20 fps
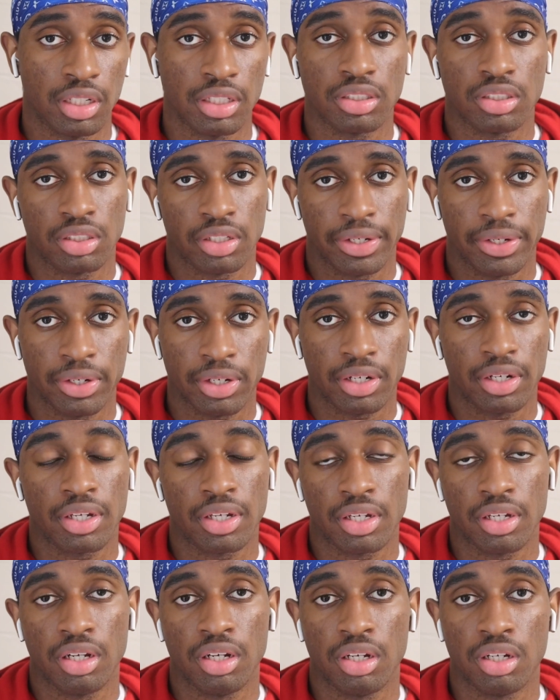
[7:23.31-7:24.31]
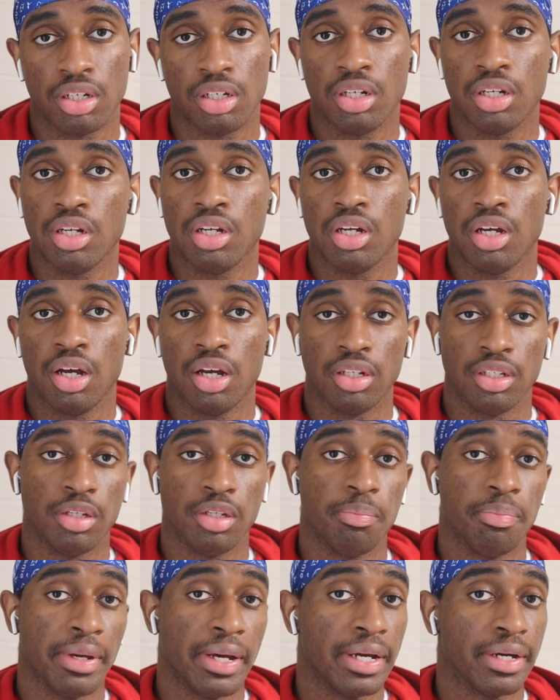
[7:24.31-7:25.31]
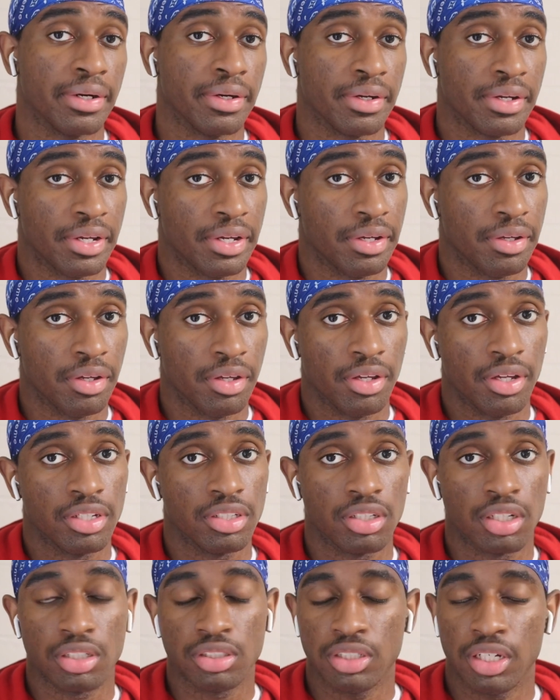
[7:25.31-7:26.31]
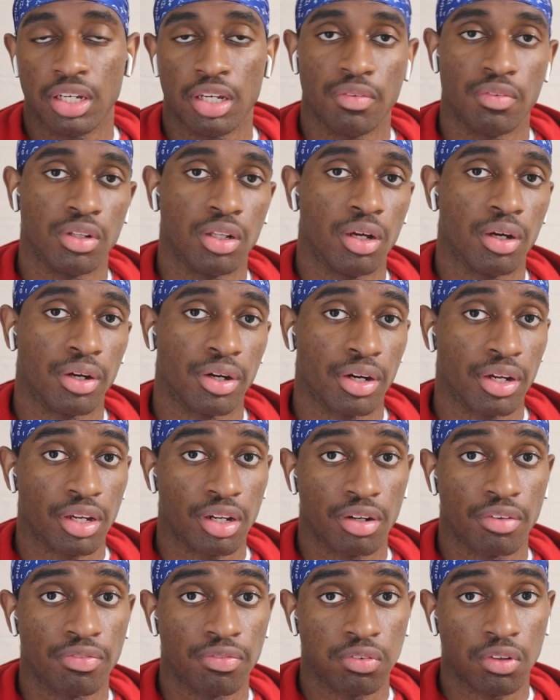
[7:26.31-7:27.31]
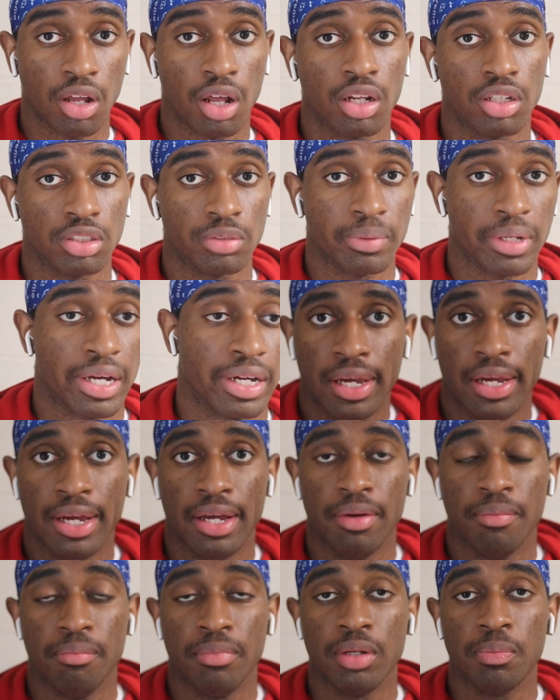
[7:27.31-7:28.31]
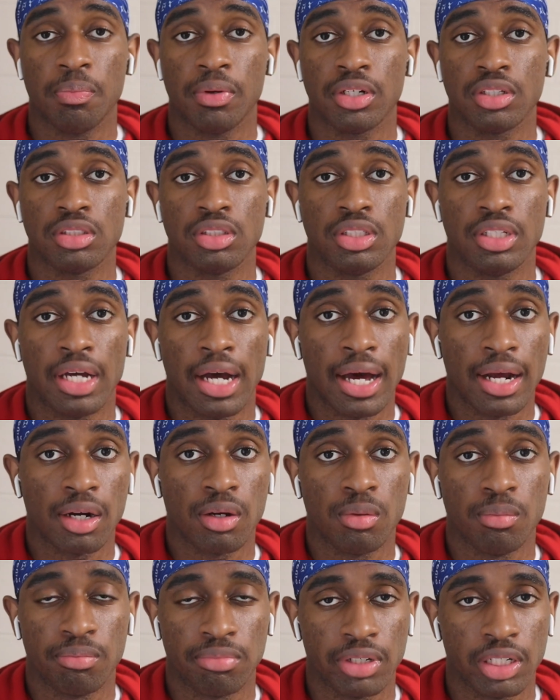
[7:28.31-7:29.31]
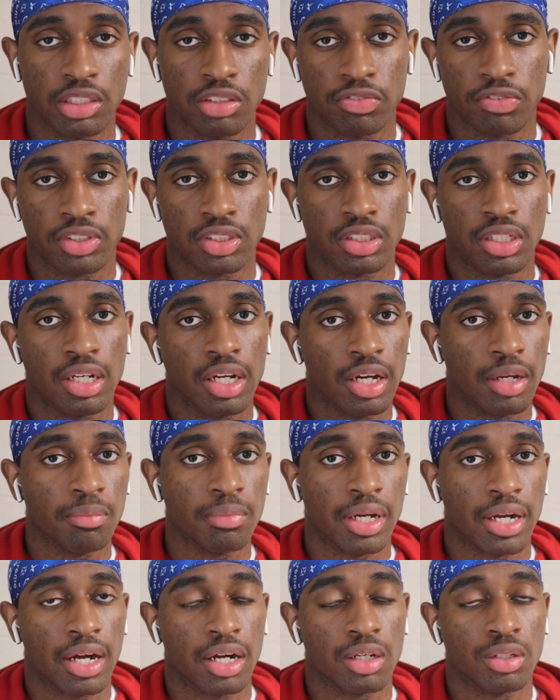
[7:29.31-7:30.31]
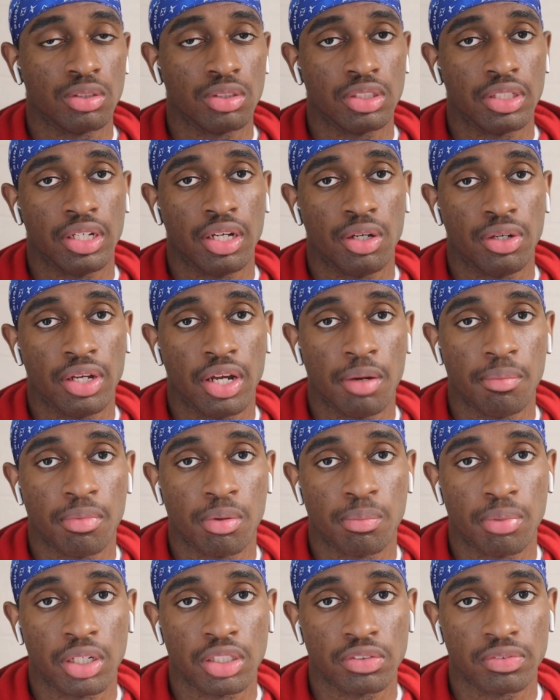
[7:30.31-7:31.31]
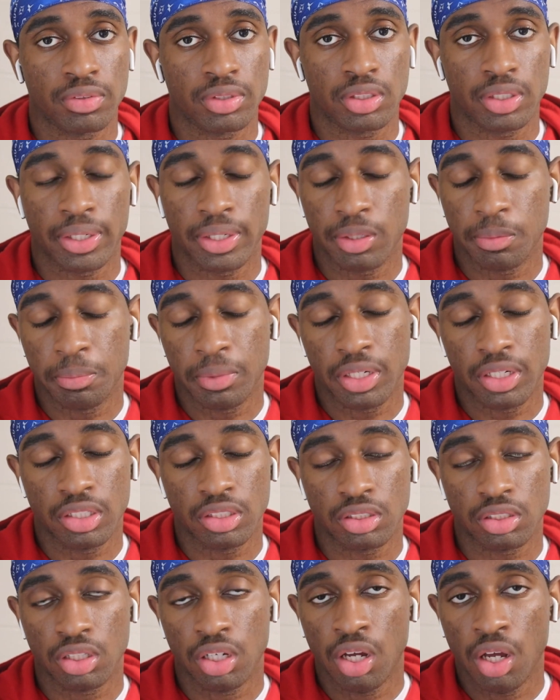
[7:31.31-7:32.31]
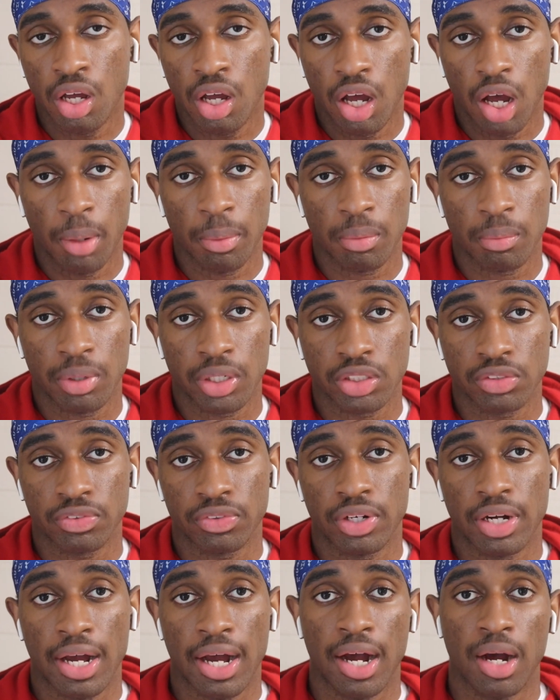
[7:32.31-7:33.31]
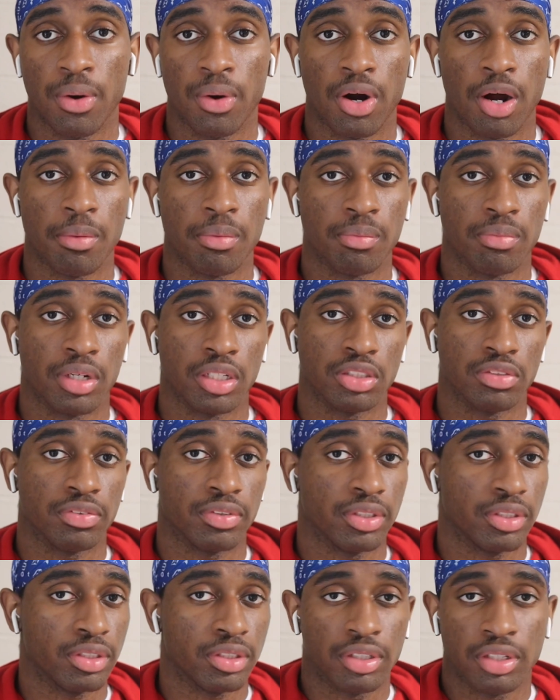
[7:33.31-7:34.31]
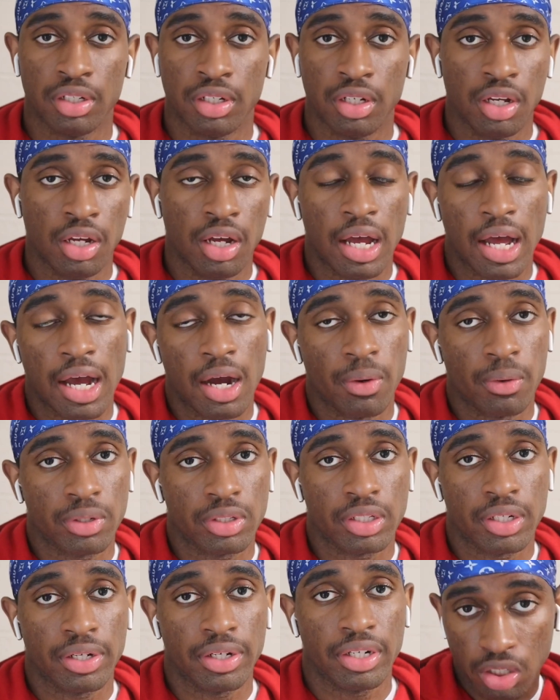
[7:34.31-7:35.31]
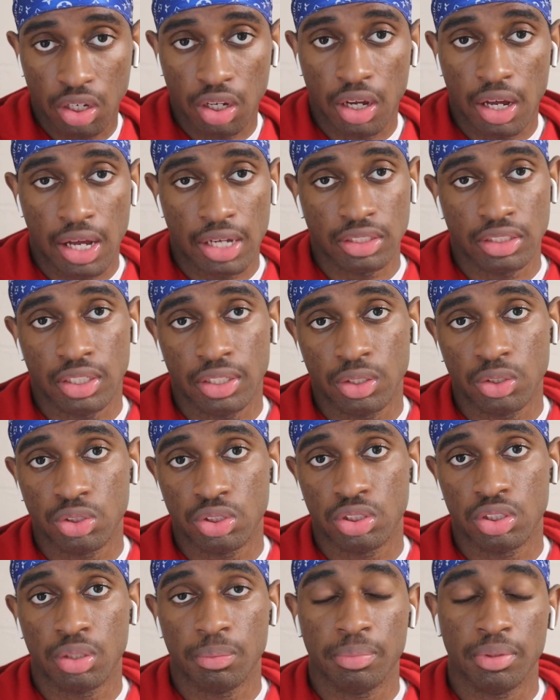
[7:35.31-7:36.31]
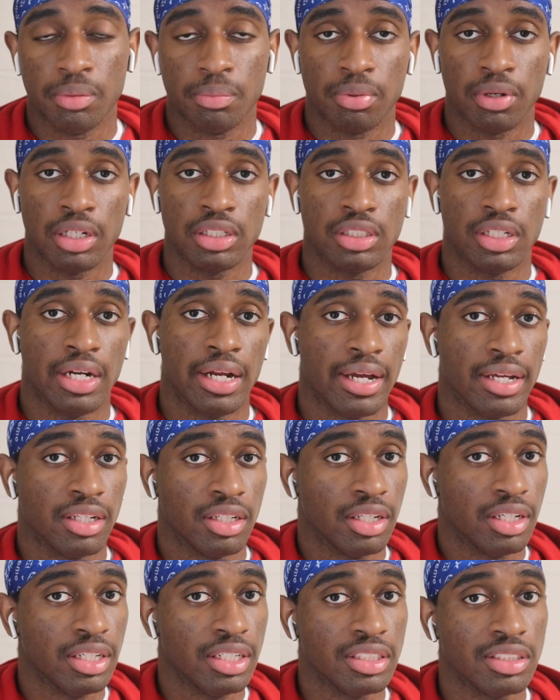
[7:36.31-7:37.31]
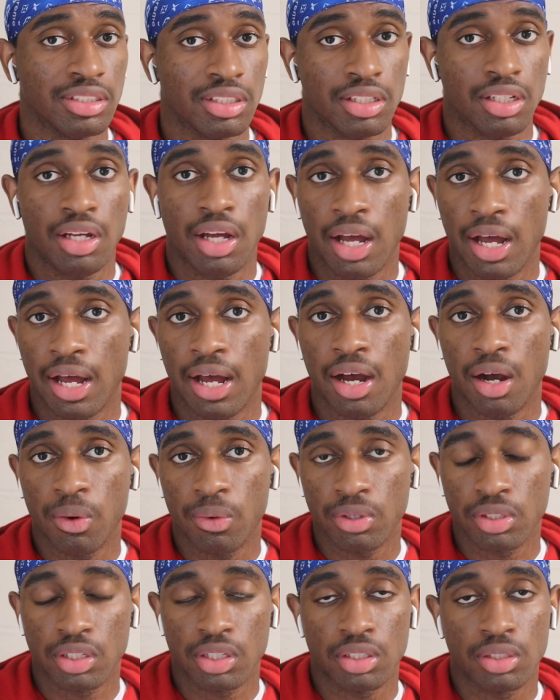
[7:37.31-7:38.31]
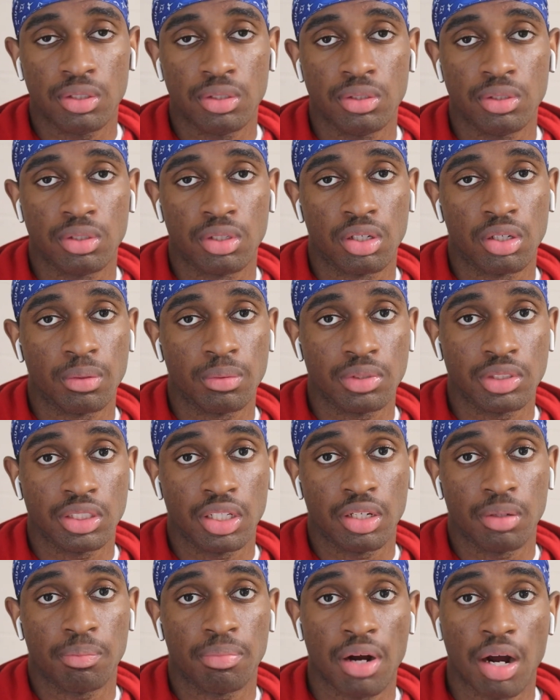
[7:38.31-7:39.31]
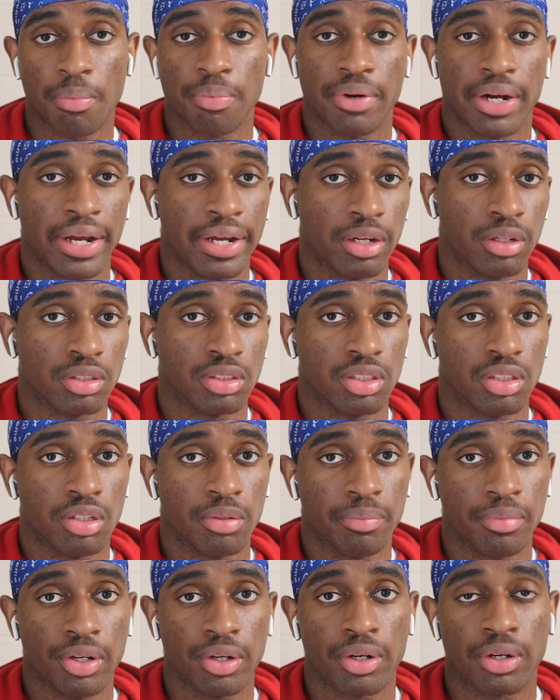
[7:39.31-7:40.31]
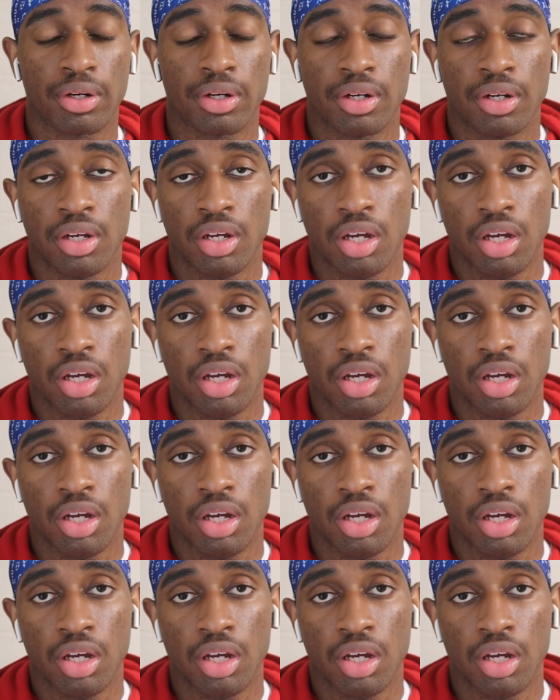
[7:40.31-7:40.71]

Then you're gonna get a elite pattern, and it's gonna take even longer to get a flawless pattern. And me personally, I don't brush for time. Like, I don't say, oh yeah, I'm gonna brush for 30 minutes, I'm gonna brush for an hour, I'm gonna brush for hour 30. I say you should be brushing at least an hour though. You know what I'm saying? Proper angles in the mirror.